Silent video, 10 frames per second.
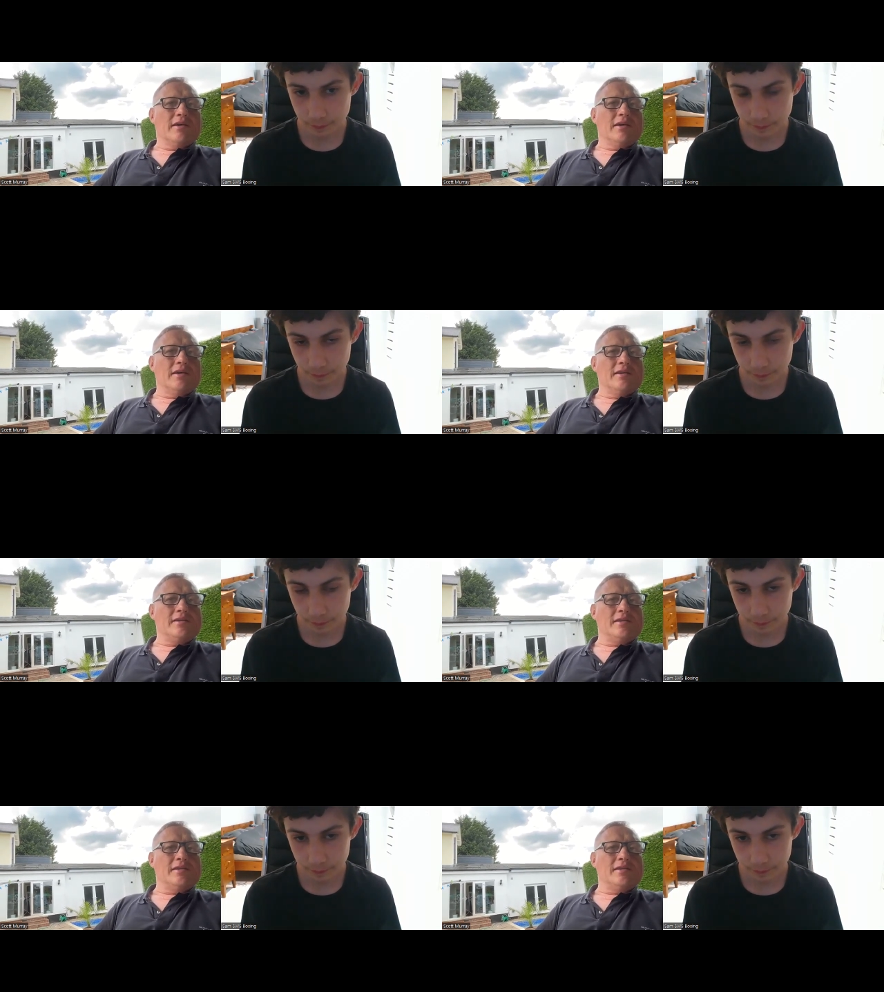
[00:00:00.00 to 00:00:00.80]
Speaker 1: and
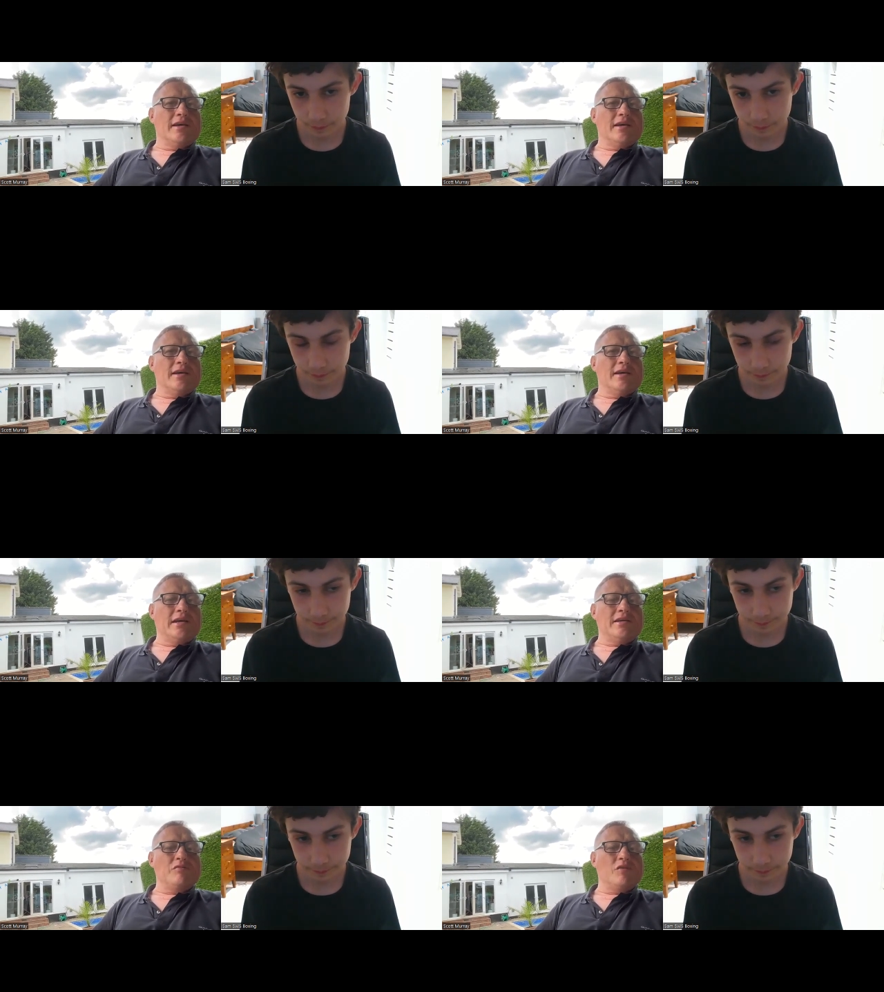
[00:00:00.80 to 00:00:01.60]
uh, he
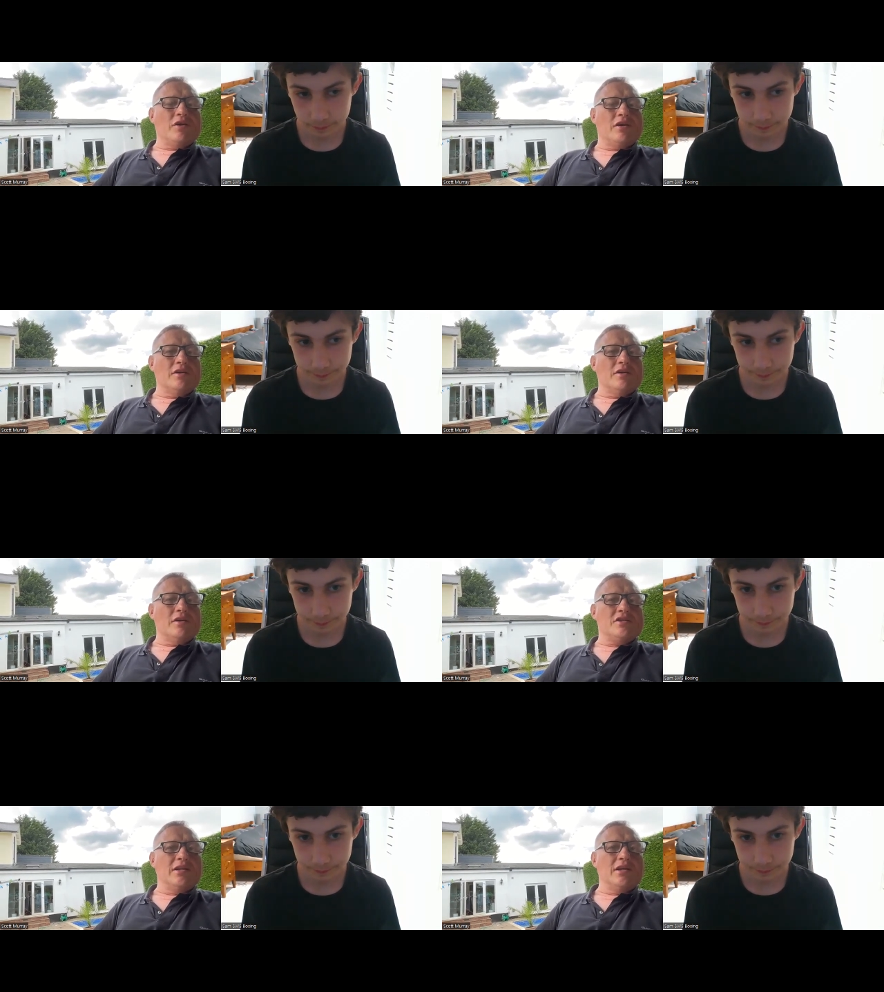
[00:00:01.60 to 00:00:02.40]
didn't want to
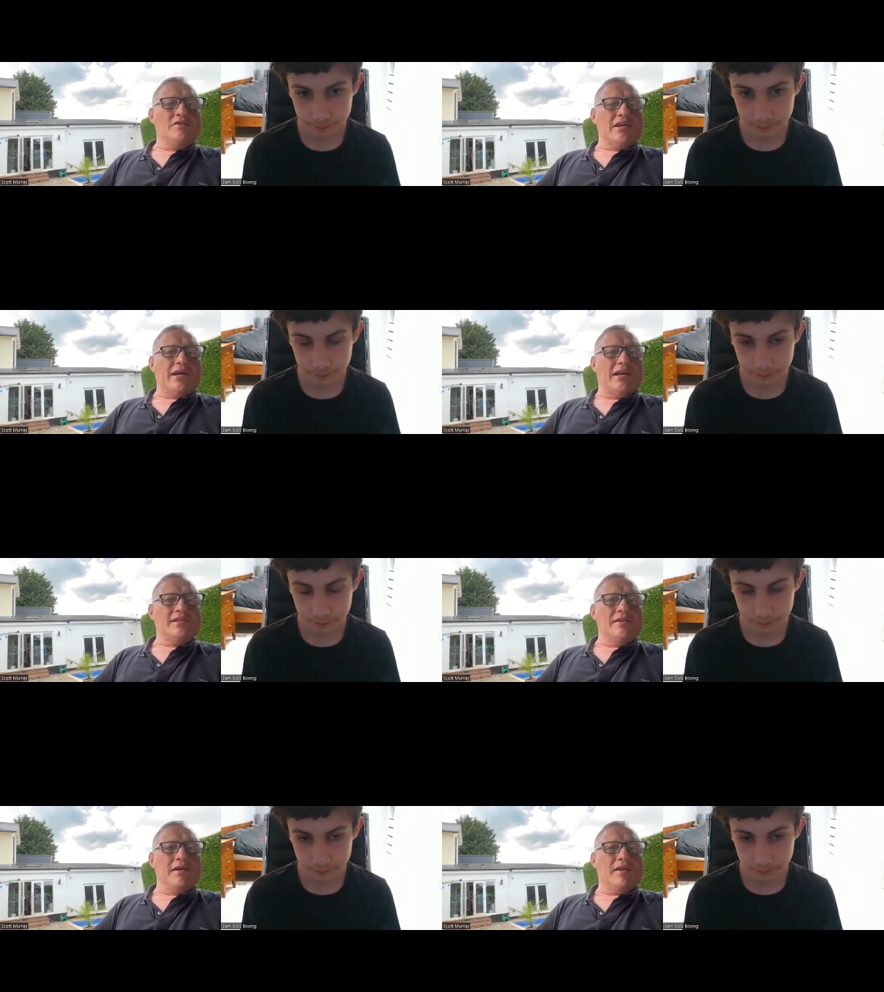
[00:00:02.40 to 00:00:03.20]
continue. He was that
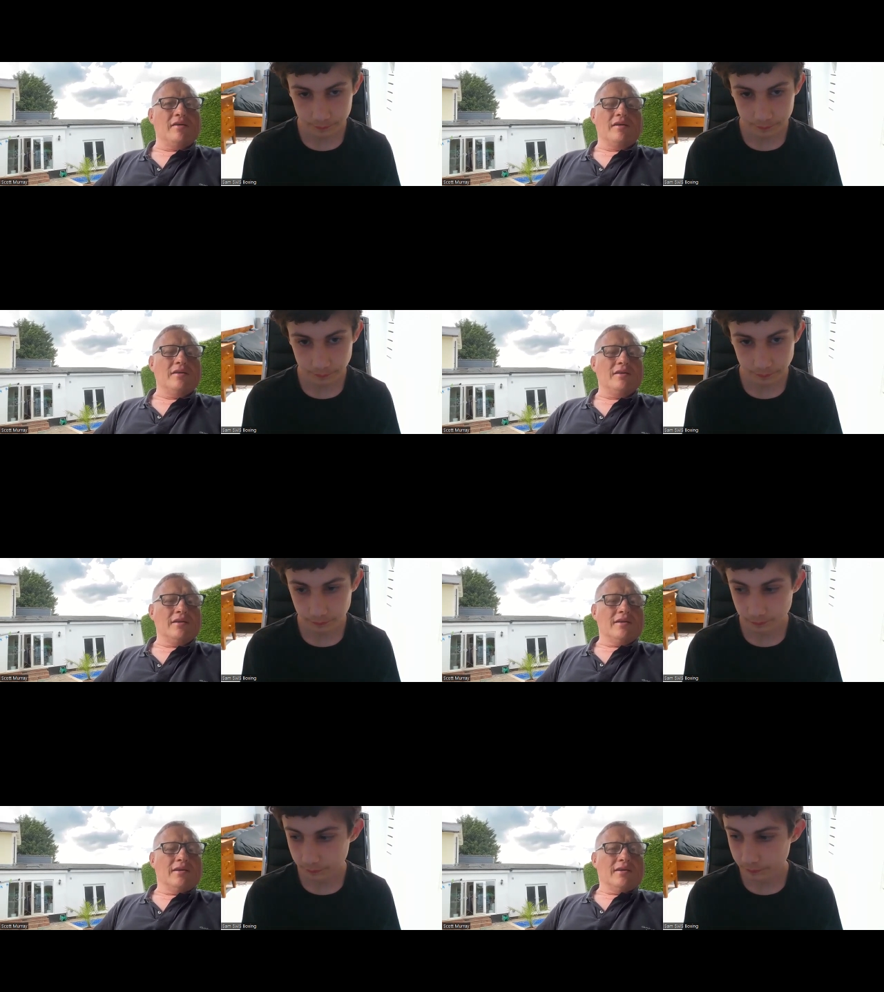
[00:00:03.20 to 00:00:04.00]
hard.
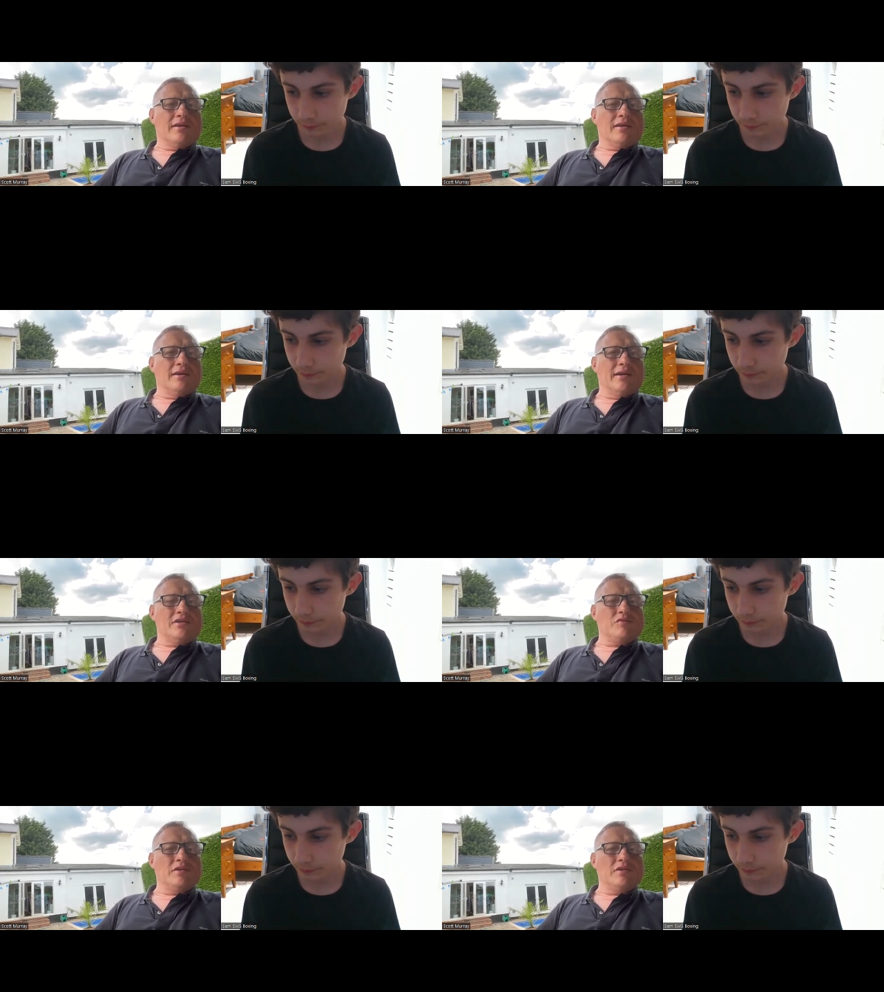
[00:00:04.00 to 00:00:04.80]
Uh, he just
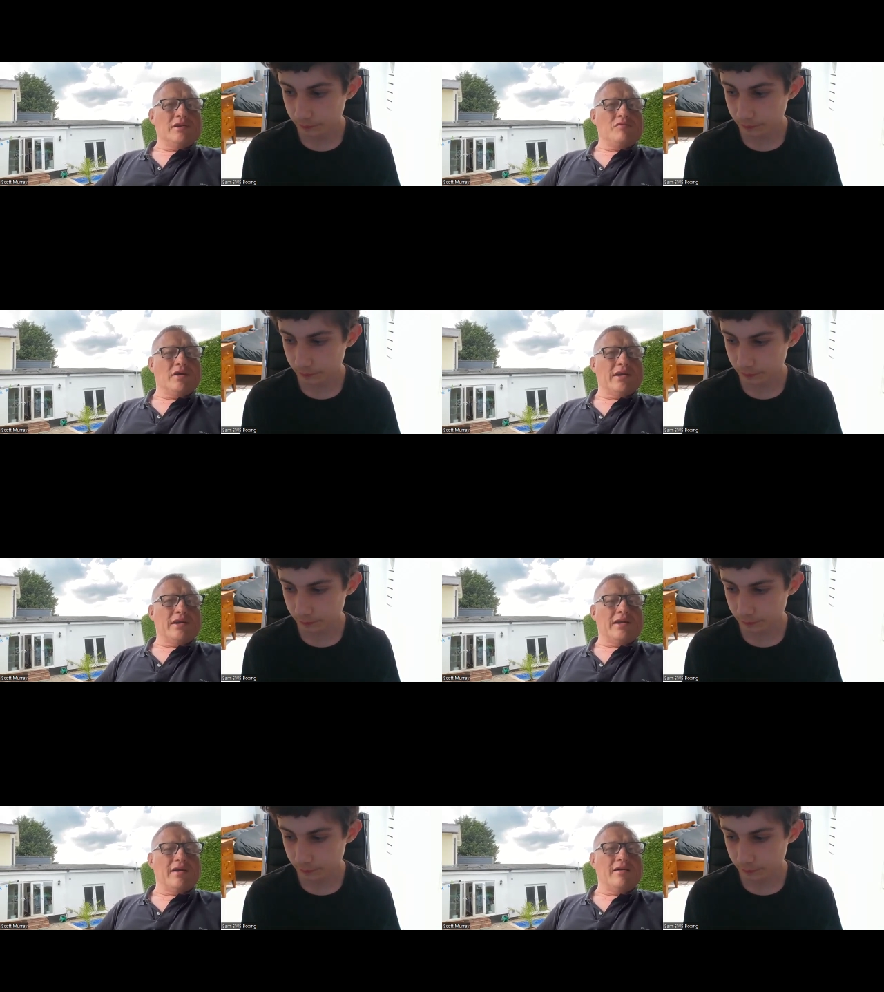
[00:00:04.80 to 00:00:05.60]
didn't want to carry
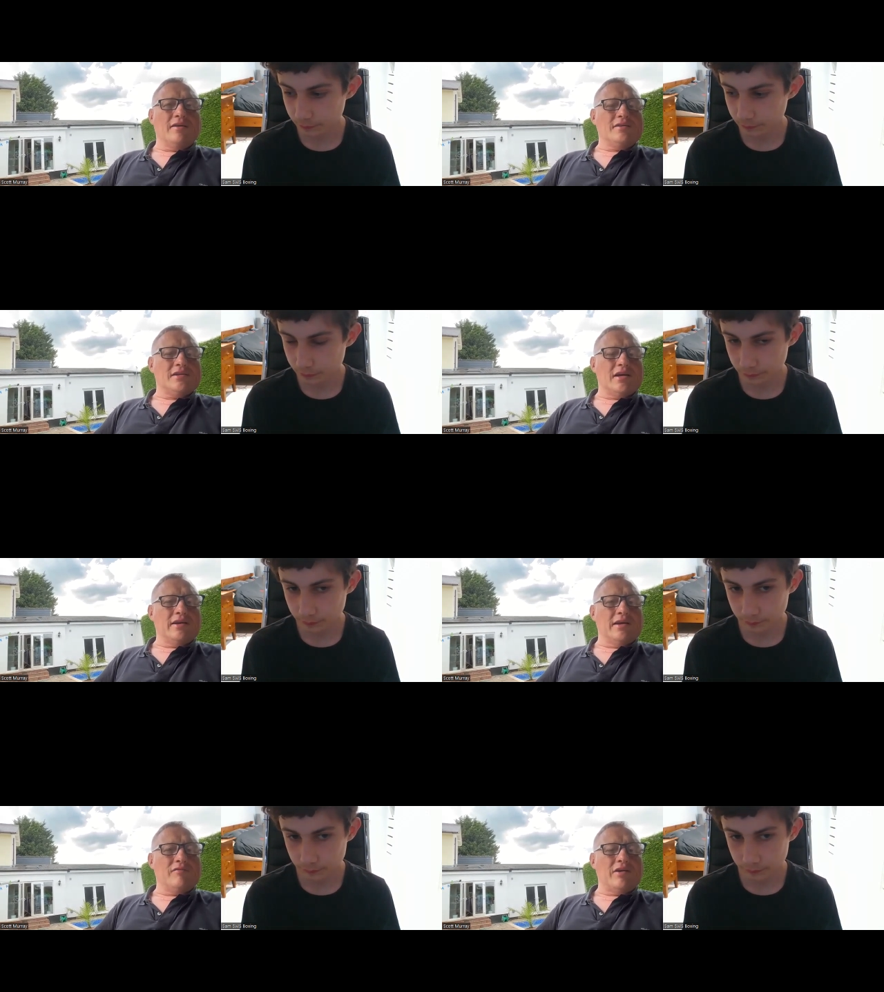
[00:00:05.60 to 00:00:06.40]
on. So yeah,
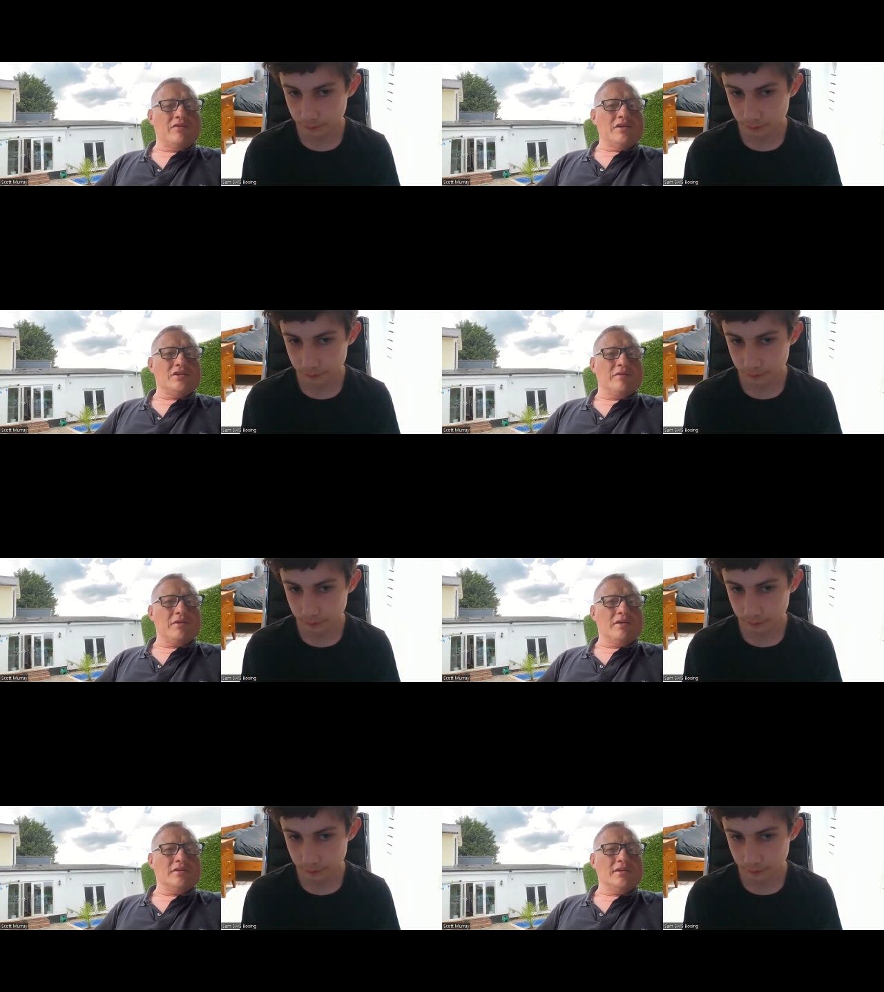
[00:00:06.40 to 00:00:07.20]
referee stopped the
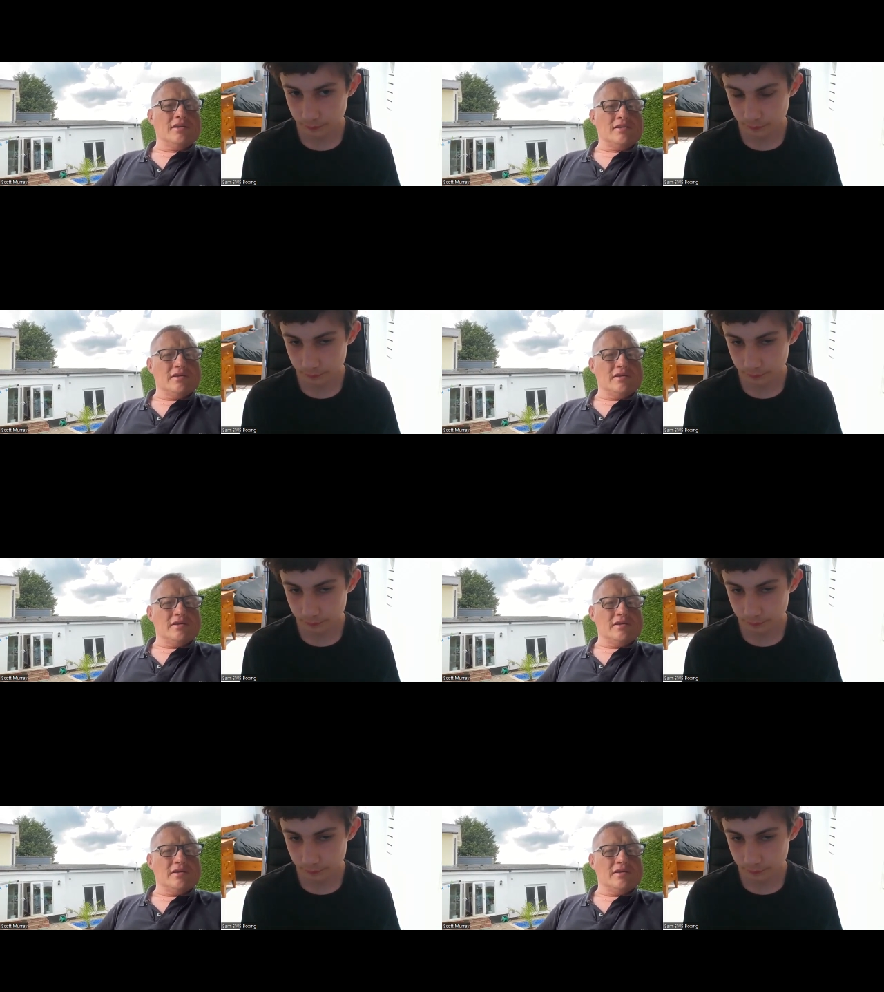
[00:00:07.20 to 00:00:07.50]
contest.